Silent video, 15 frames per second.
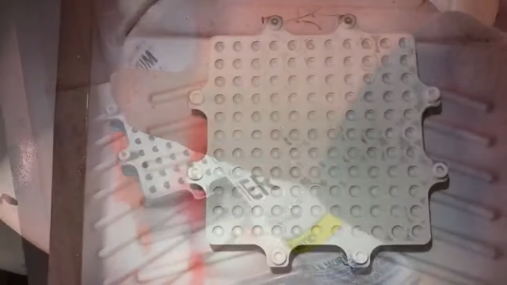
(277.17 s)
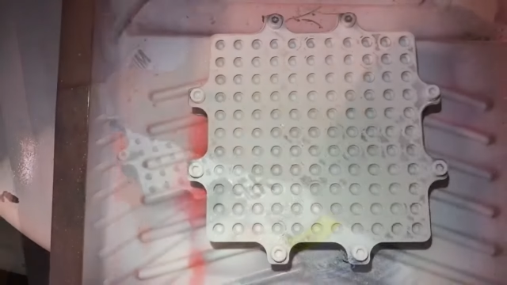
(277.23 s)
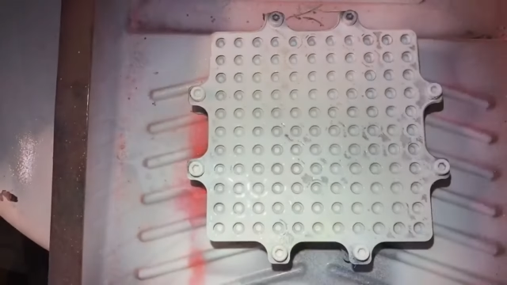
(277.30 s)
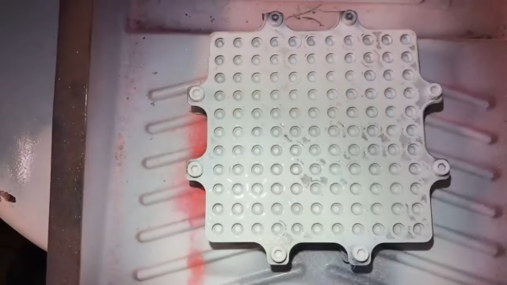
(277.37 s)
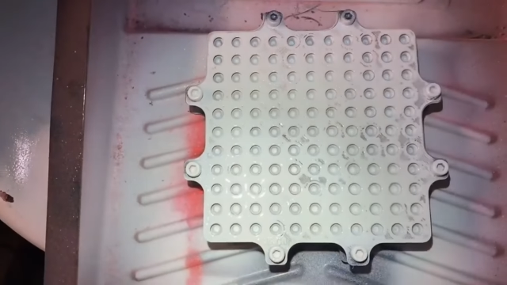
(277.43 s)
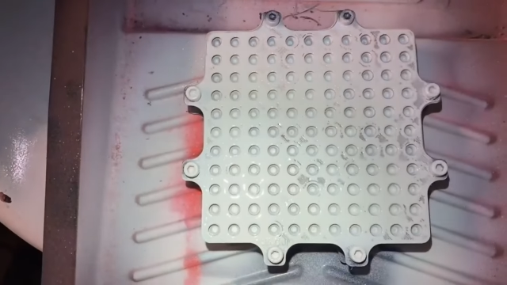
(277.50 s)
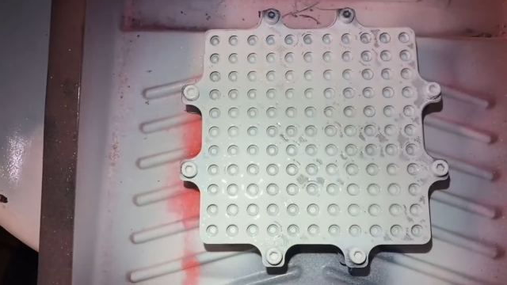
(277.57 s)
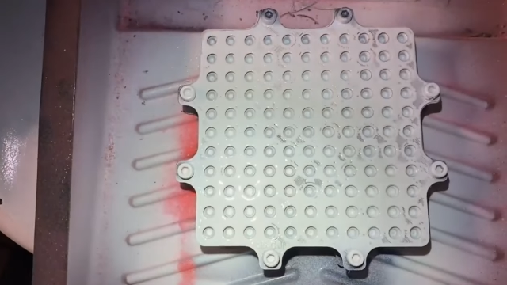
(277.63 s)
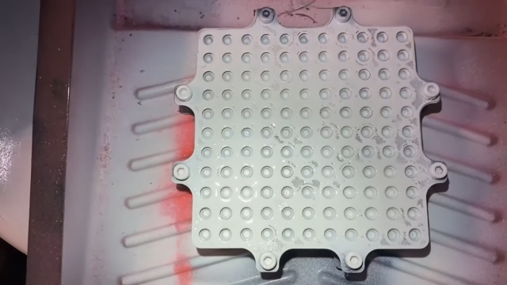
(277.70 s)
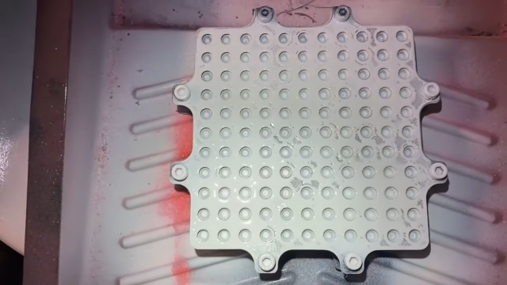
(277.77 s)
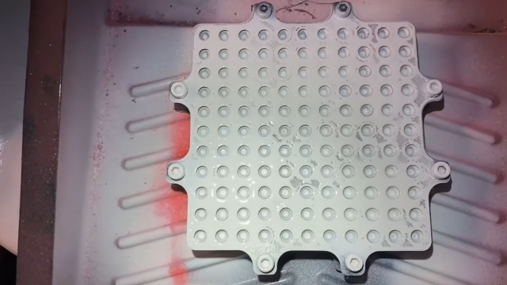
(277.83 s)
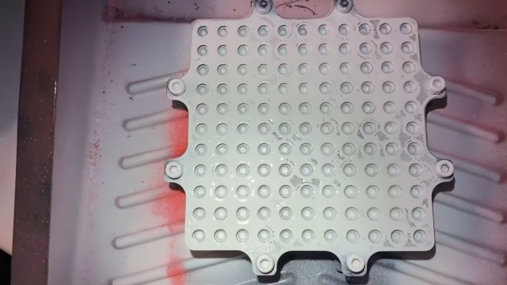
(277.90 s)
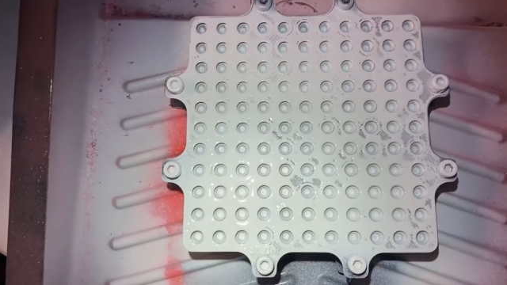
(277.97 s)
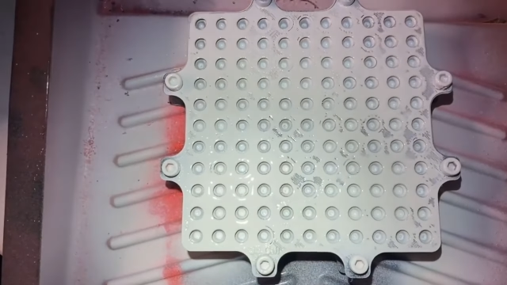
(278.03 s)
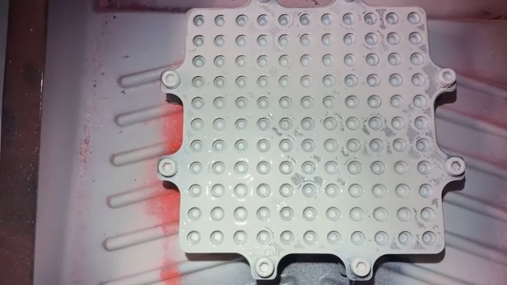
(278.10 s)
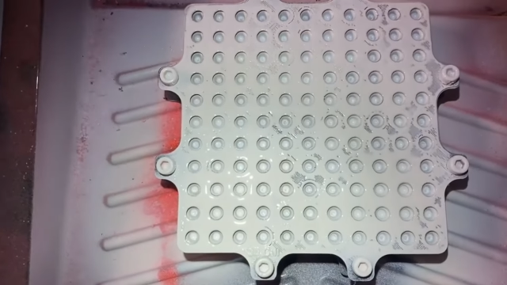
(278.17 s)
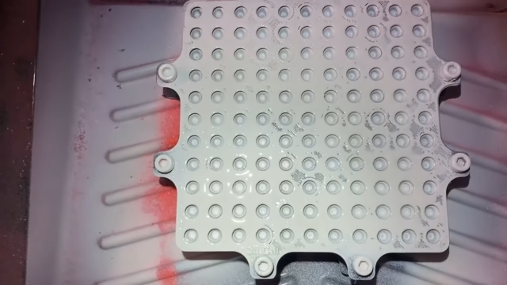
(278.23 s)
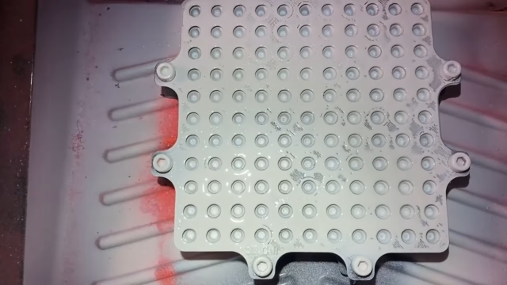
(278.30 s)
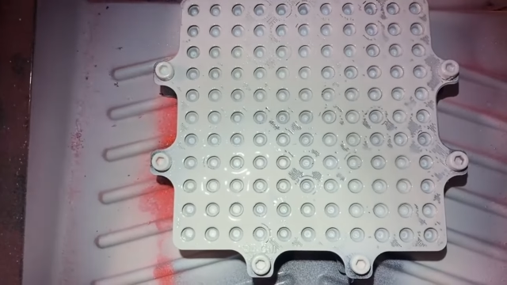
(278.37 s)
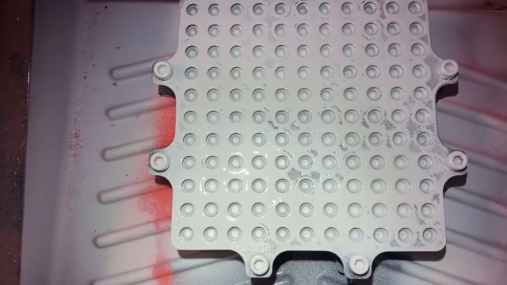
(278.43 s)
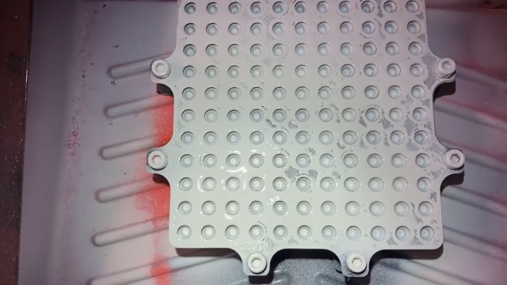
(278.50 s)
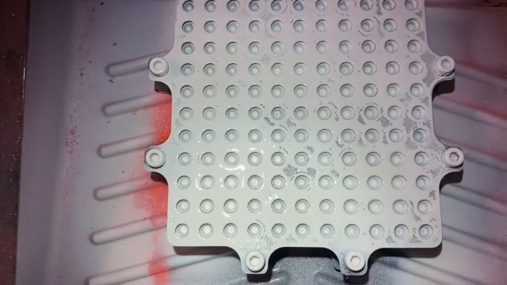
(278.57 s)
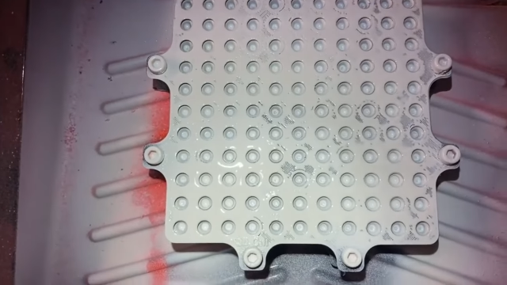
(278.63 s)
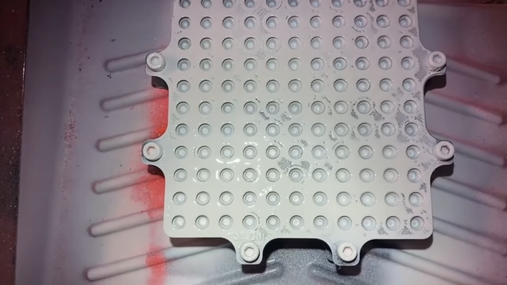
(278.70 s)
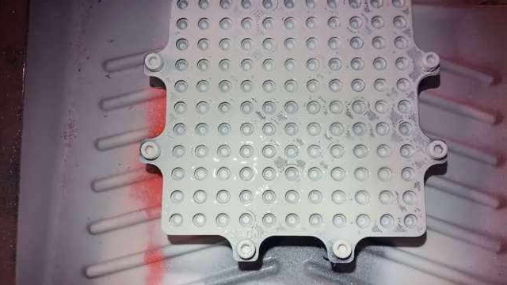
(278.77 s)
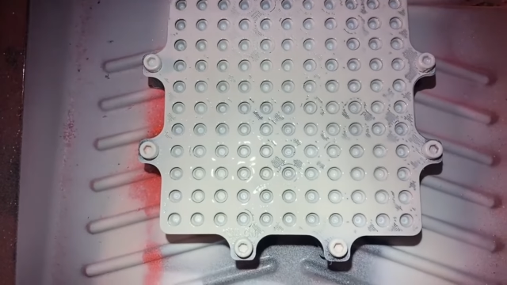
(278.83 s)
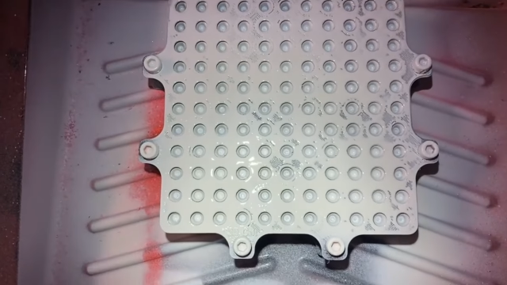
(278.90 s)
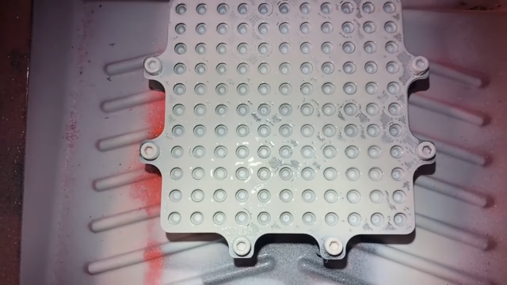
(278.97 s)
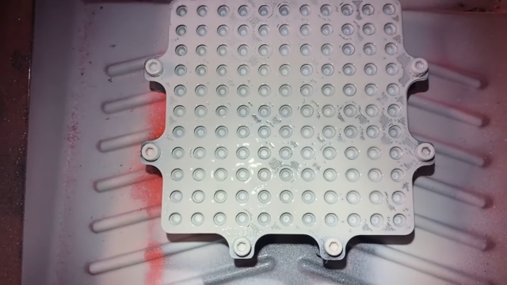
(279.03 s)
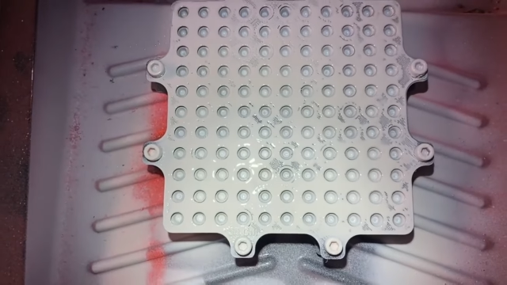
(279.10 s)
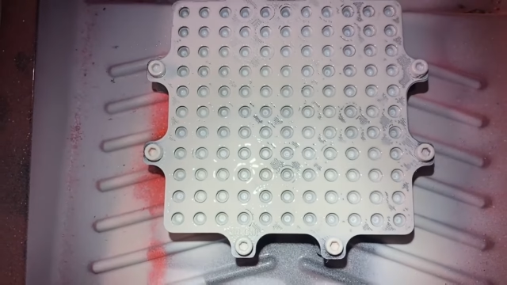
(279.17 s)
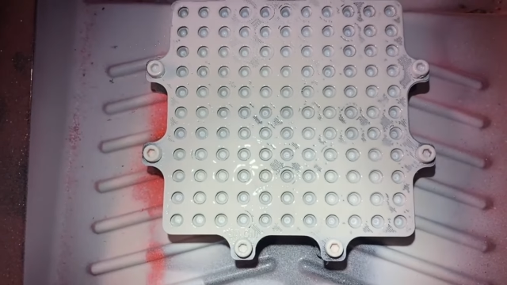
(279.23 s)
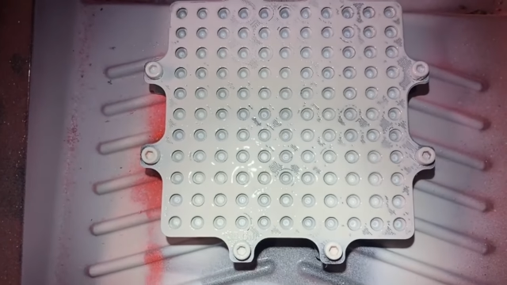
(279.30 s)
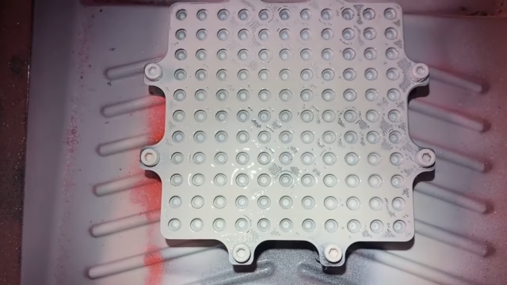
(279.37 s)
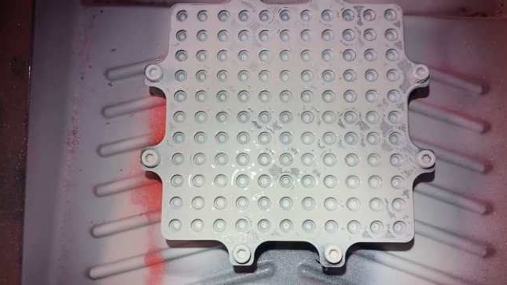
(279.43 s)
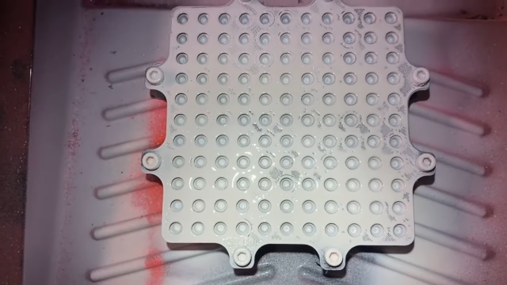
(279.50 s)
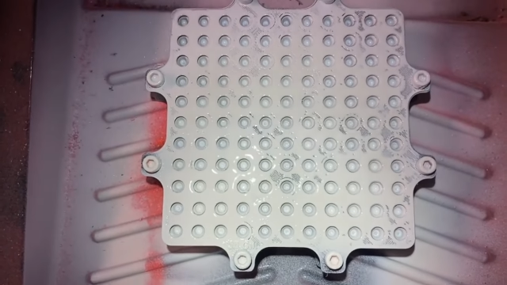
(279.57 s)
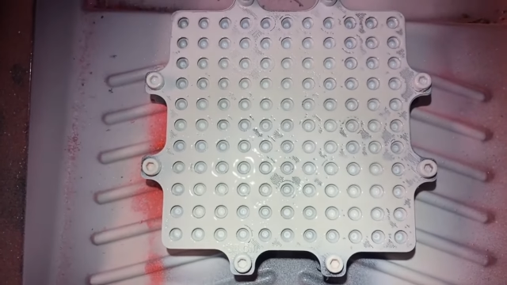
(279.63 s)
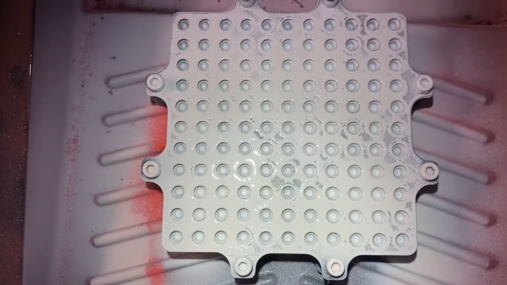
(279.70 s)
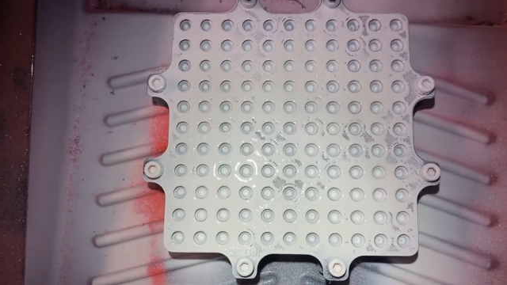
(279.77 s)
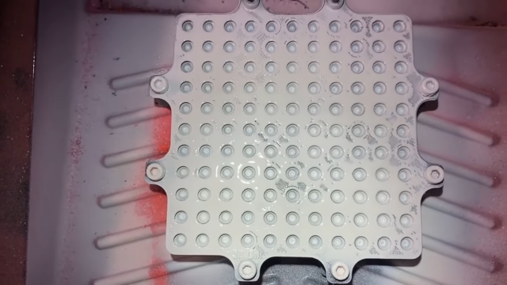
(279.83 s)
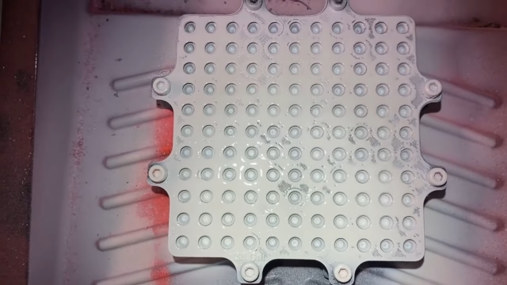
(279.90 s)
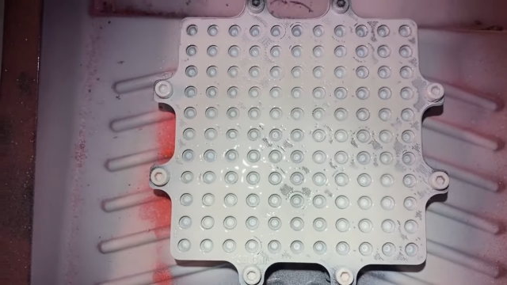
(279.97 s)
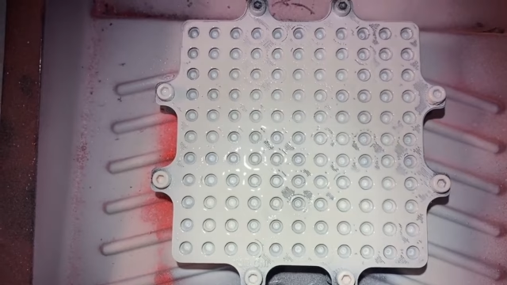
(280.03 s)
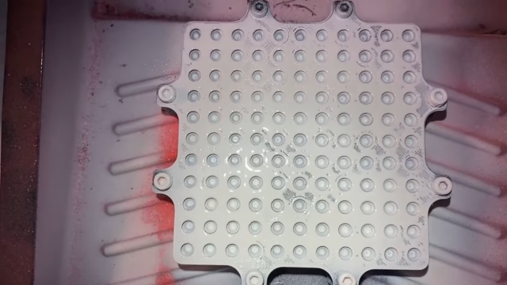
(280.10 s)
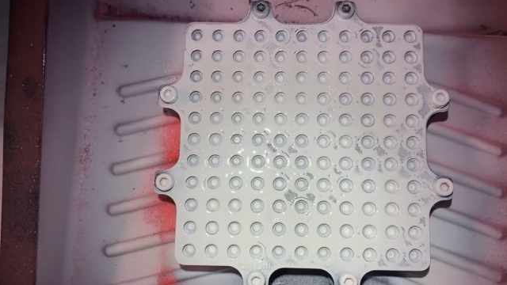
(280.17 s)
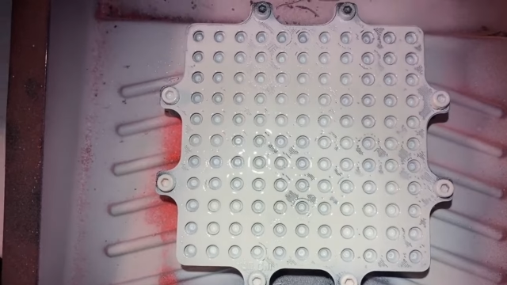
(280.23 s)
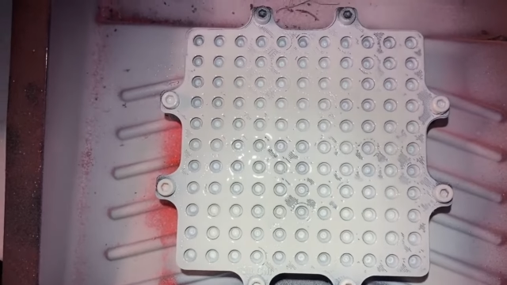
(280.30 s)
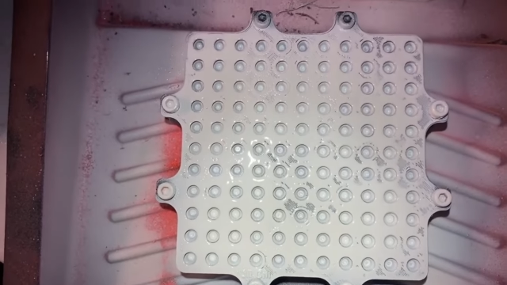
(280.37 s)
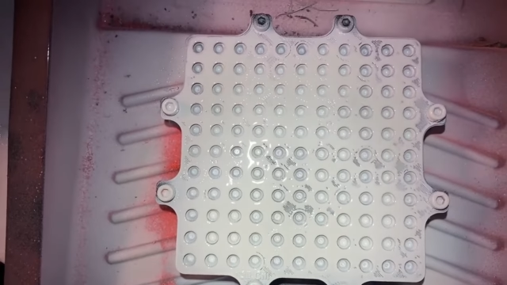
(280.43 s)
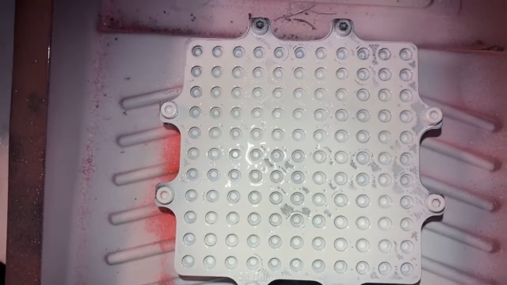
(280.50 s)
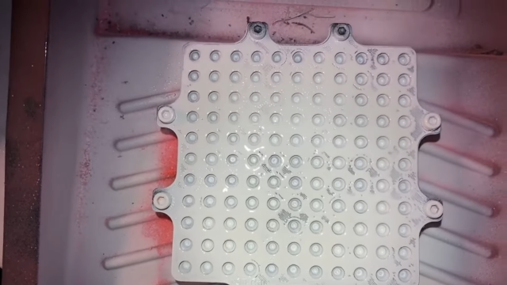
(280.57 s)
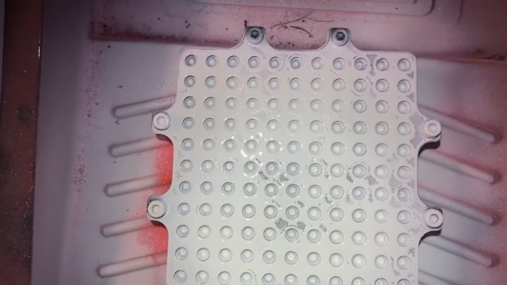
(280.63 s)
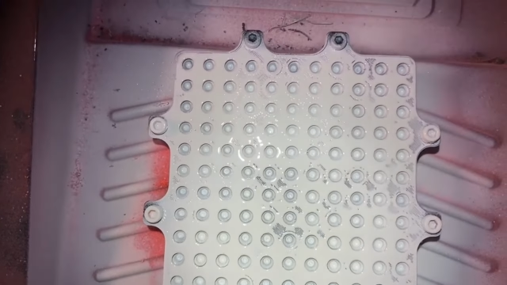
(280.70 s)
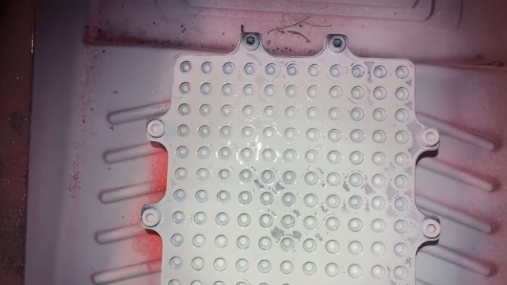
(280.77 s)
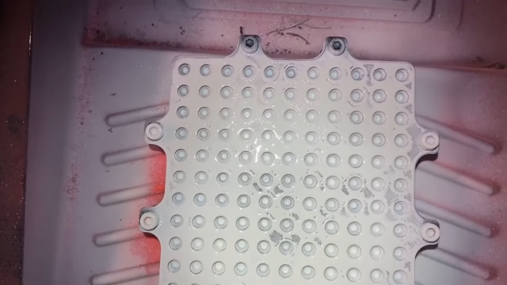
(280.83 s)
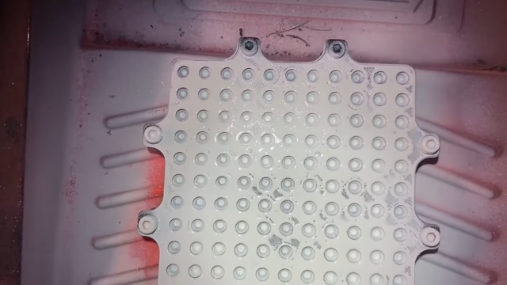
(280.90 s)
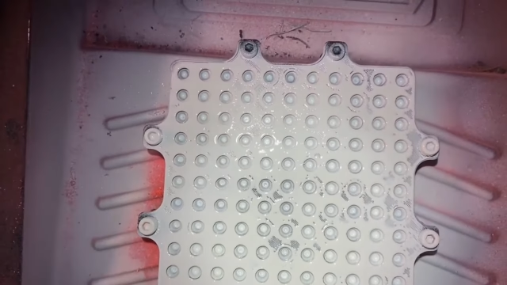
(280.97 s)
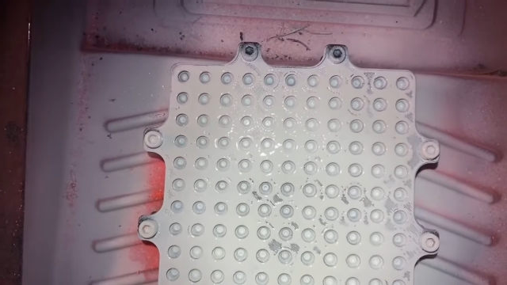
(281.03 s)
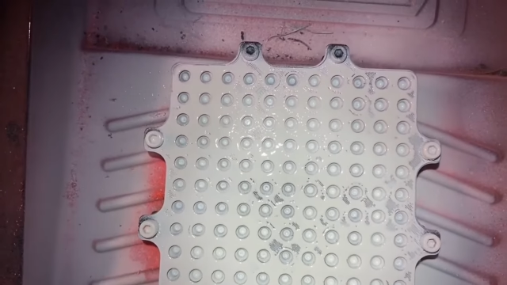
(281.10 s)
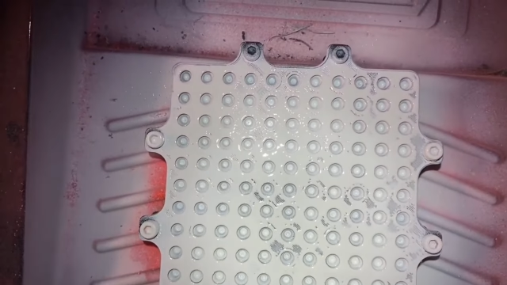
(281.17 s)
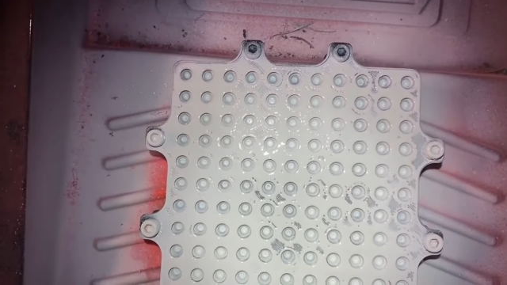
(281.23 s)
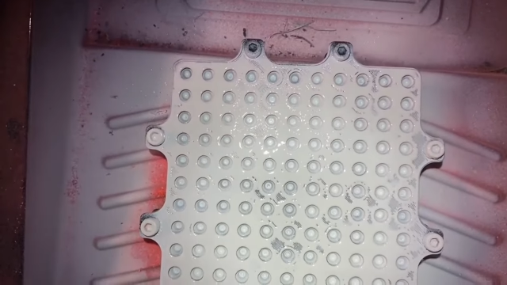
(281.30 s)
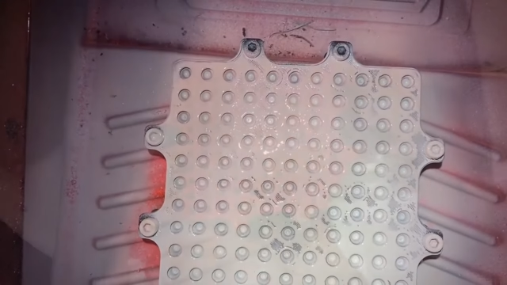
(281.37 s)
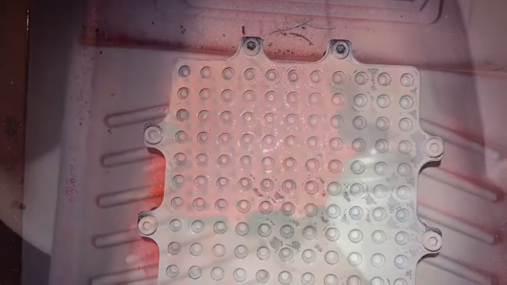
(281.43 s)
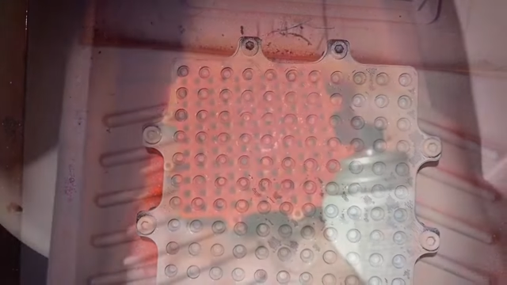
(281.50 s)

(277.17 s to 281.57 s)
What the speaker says: (no speaker visible)